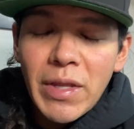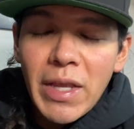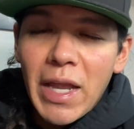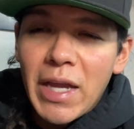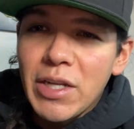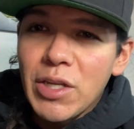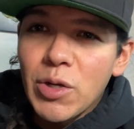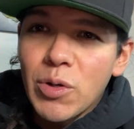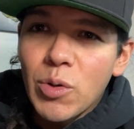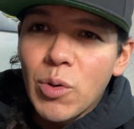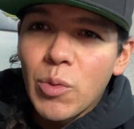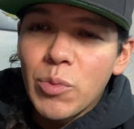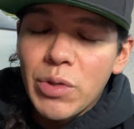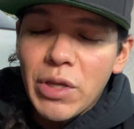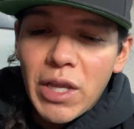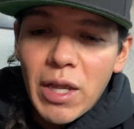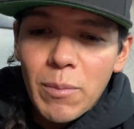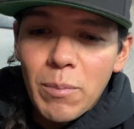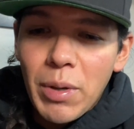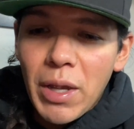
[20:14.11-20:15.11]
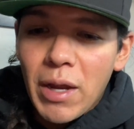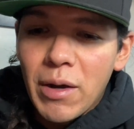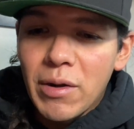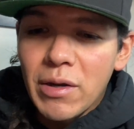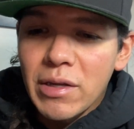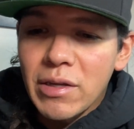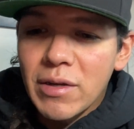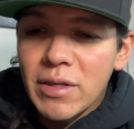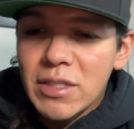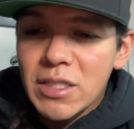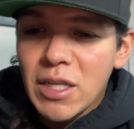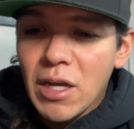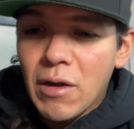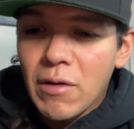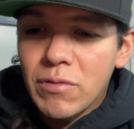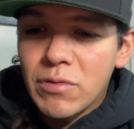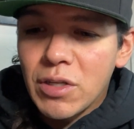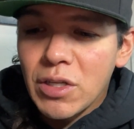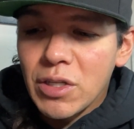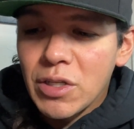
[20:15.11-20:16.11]
and you're only comparing
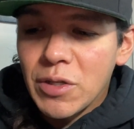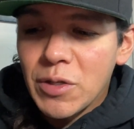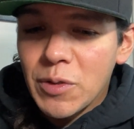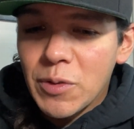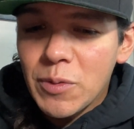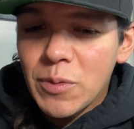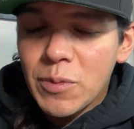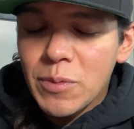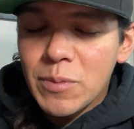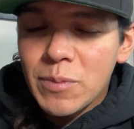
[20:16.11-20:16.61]
yourself to you.